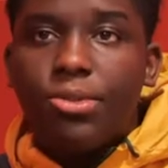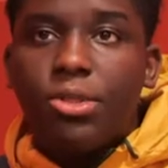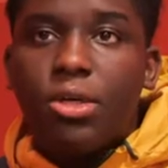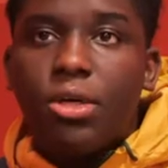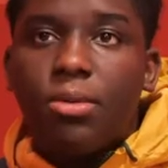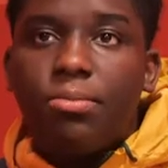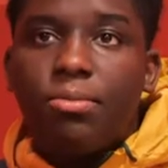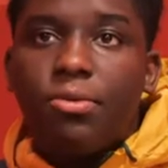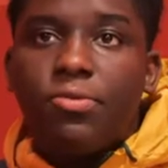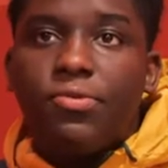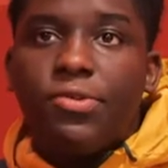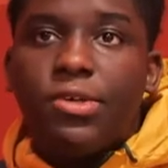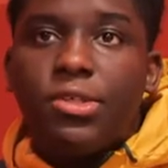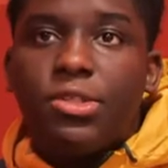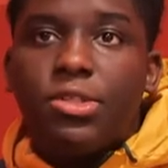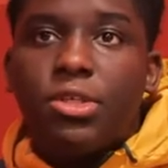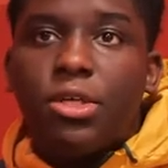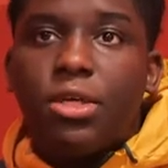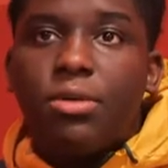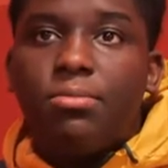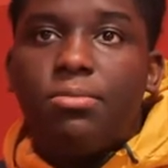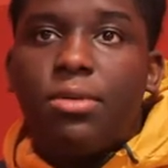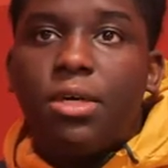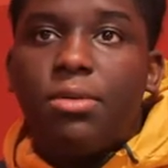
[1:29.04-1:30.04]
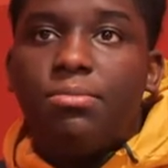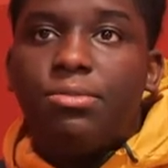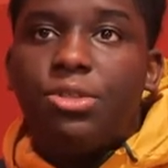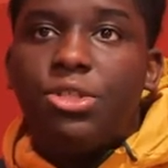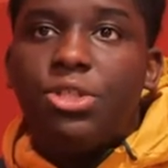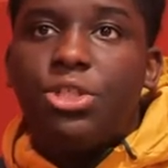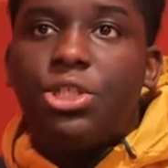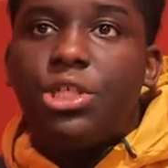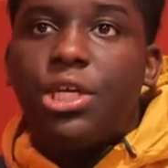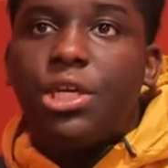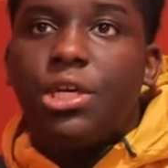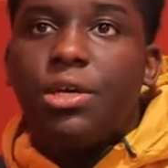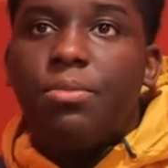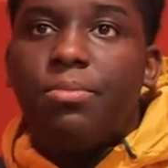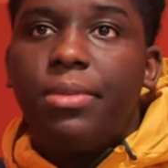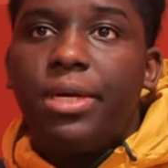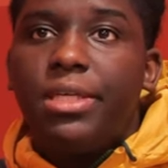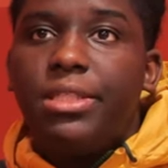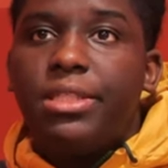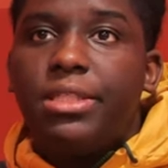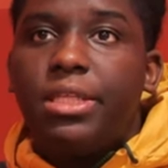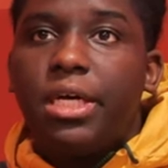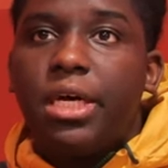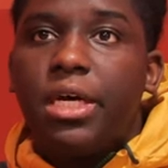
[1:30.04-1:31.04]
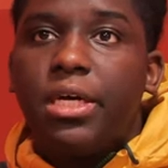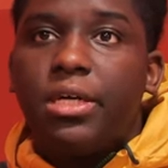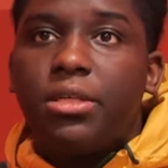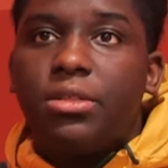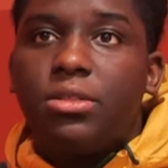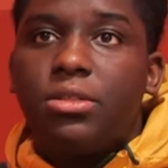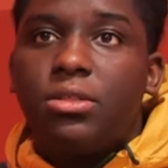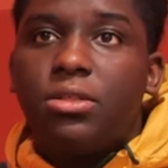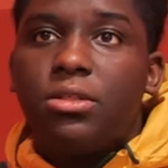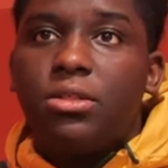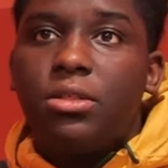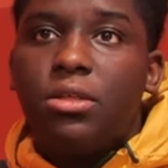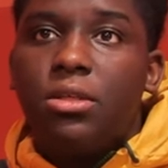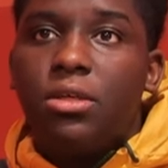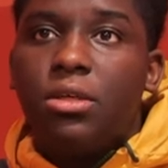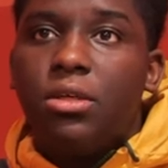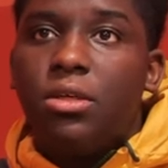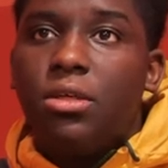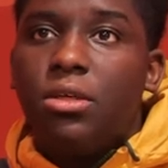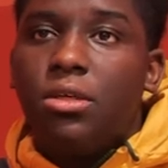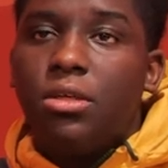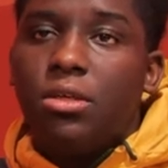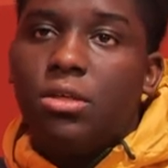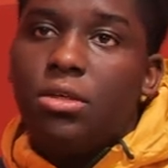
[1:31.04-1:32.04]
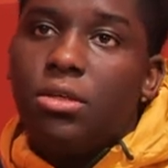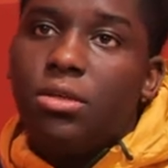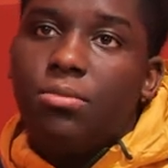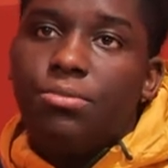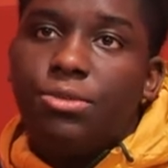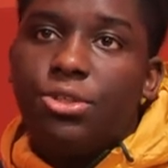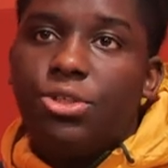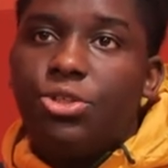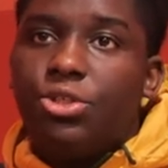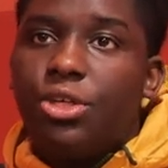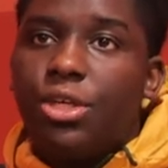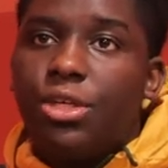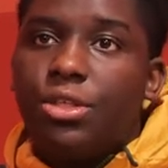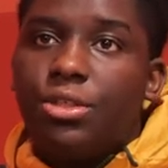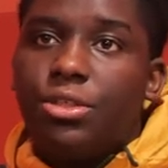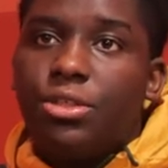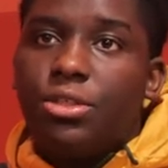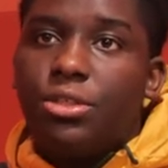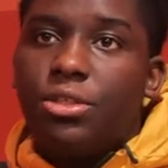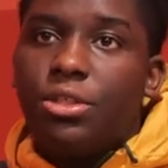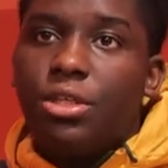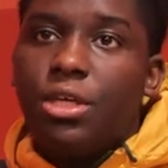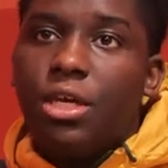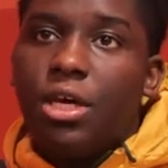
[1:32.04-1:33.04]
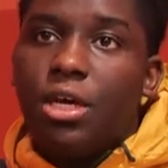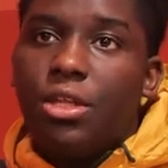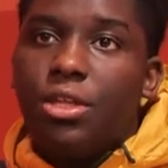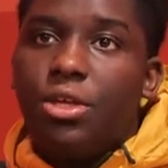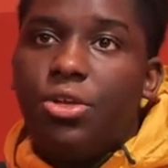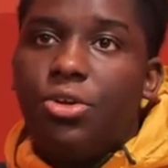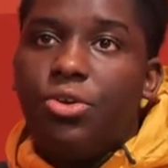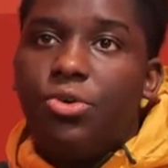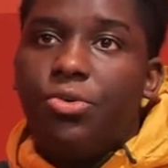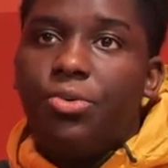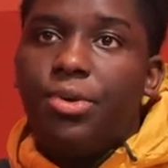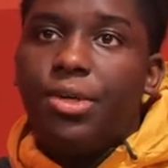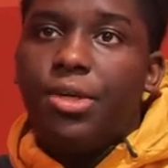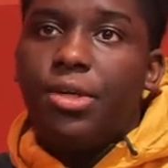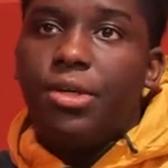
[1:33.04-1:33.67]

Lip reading: I'm sorry, Professor. I'm just checking my stocks. I'm just checking to see how they're doing.